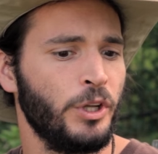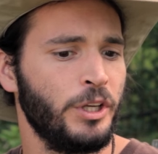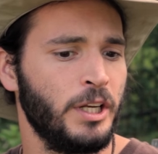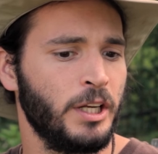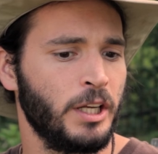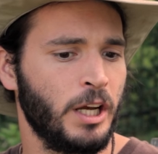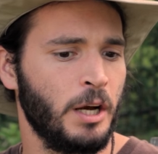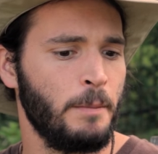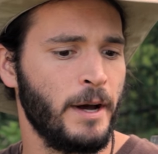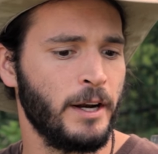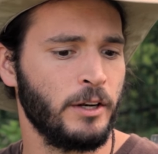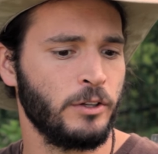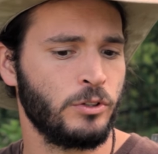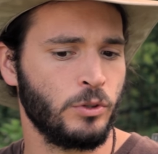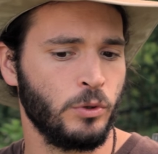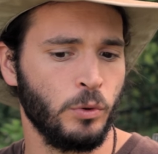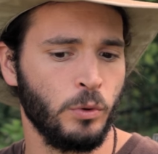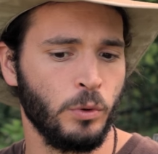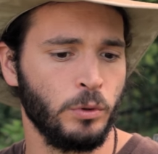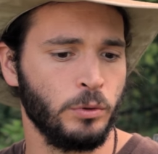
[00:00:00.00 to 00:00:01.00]
didn't come out of
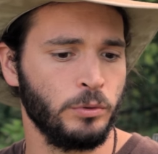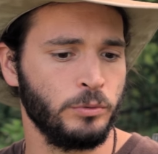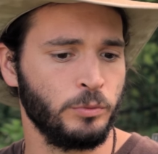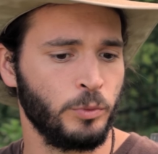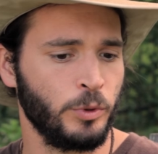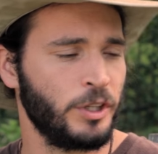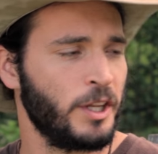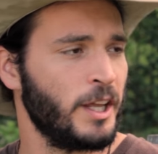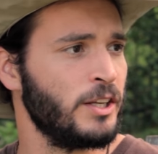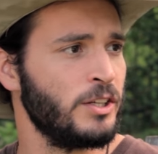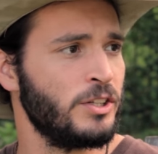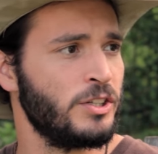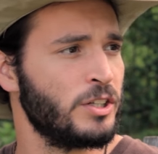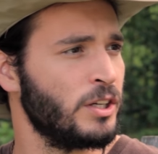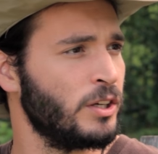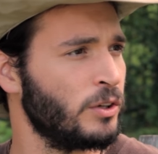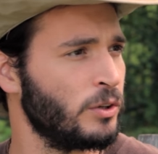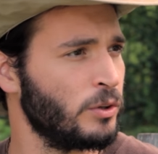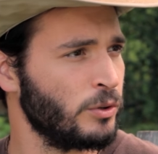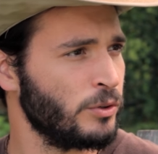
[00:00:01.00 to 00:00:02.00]
school with any
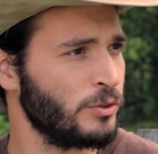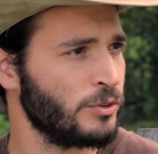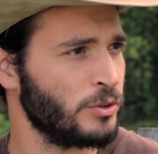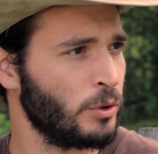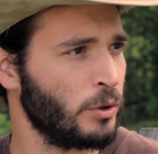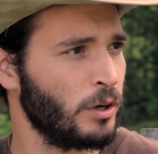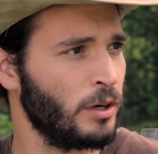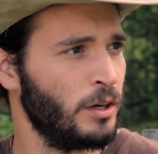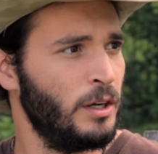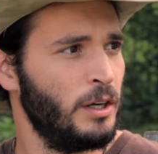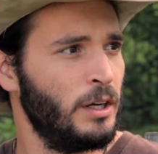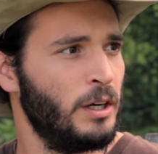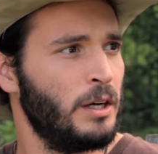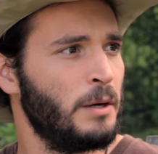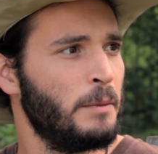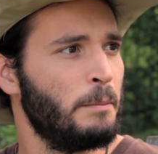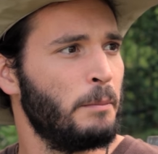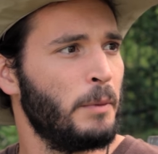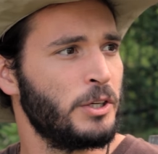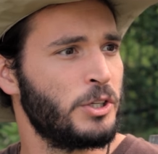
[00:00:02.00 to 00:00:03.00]
skills or
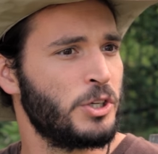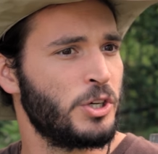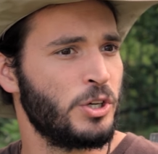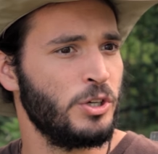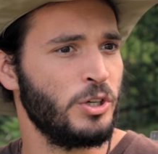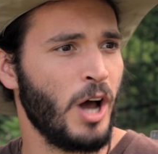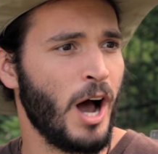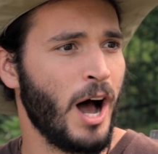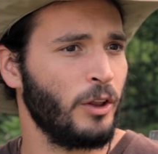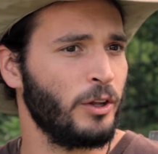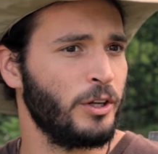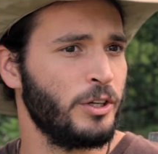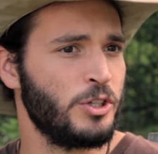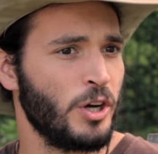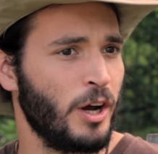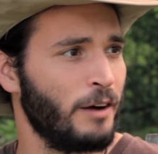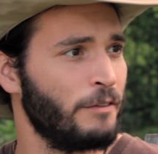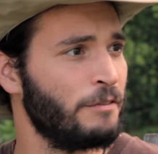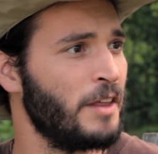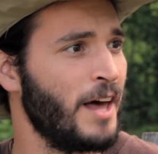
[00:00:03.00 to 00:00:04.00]
much knowledge
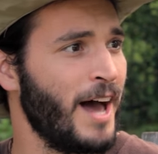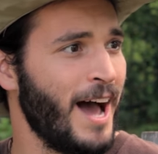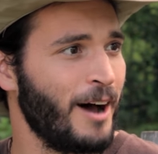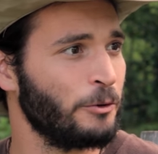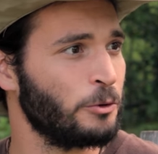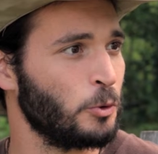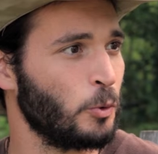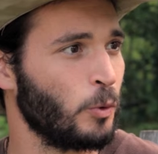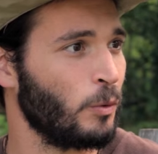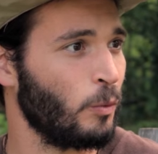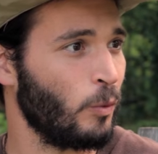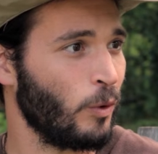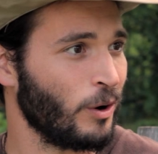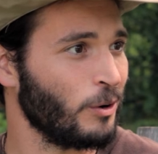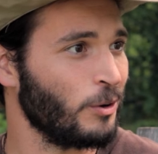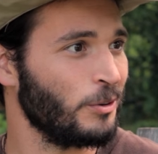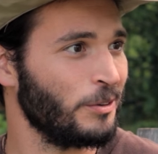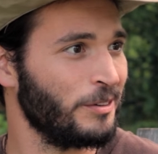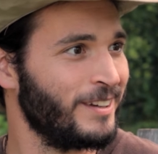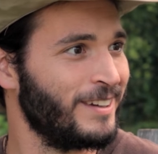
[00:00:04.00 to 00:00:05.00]
of the outdoor
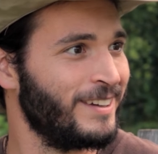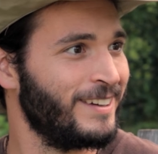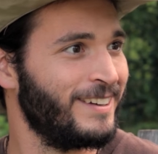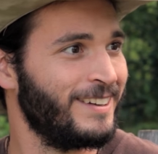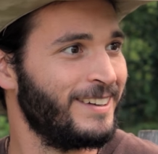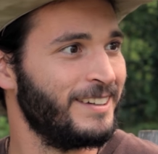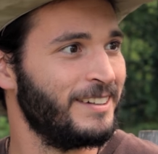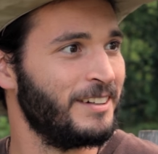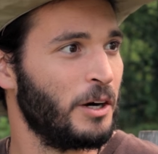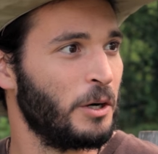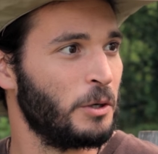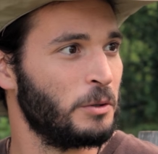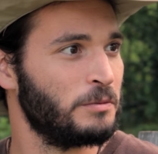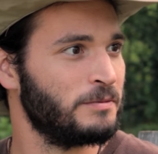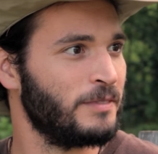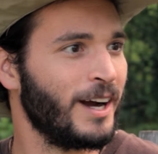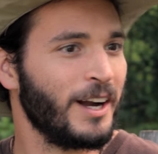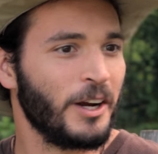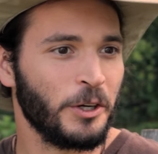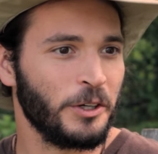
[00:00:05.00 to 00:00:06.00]
world. You know,
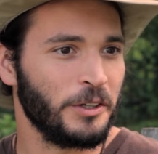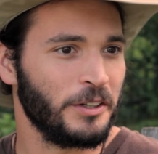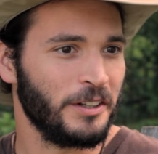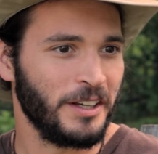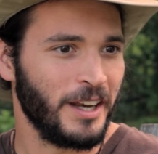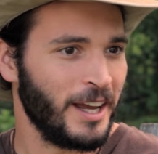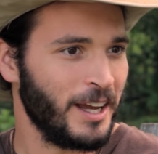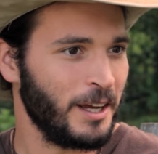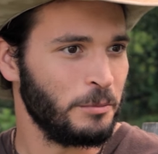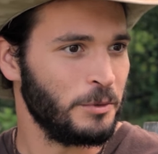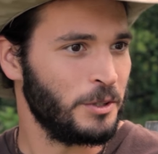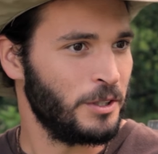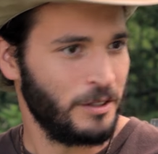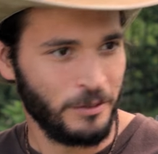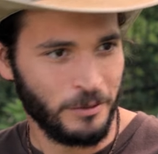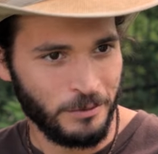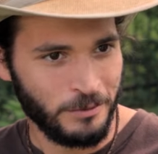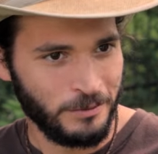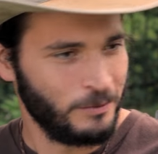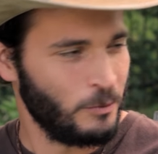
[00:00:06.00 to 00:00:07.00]
I couldn't have named
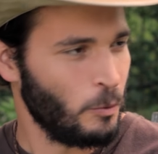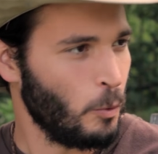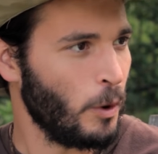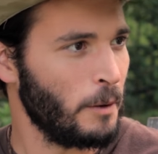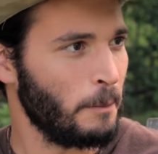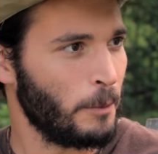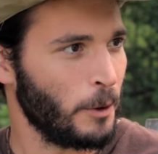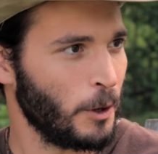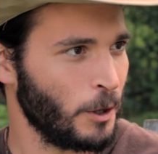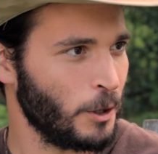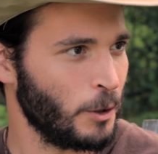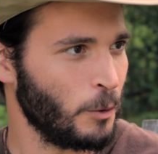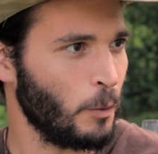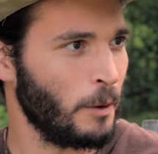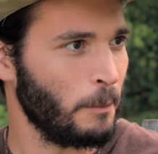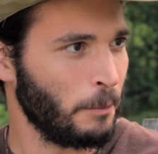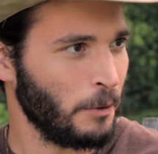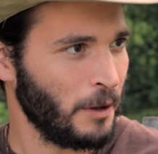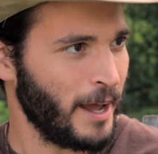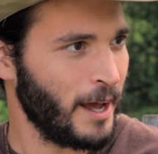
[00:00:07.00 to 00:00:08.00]
one bird or
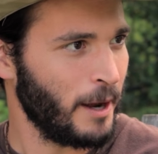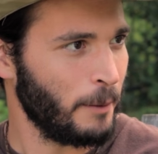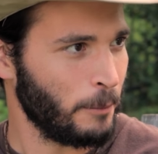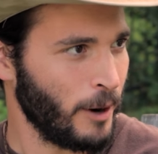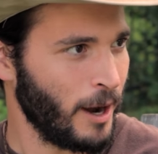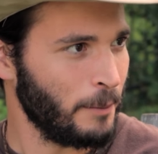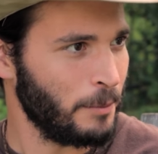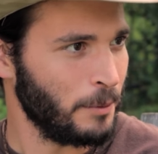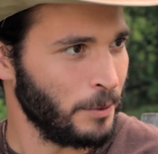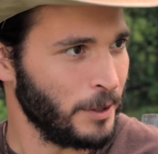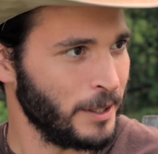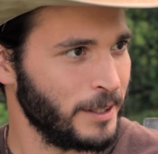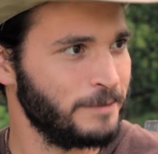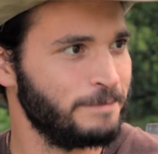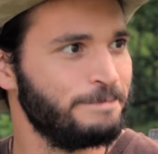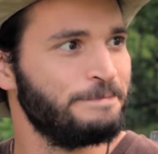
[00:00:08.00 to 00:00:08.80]
one plant probably.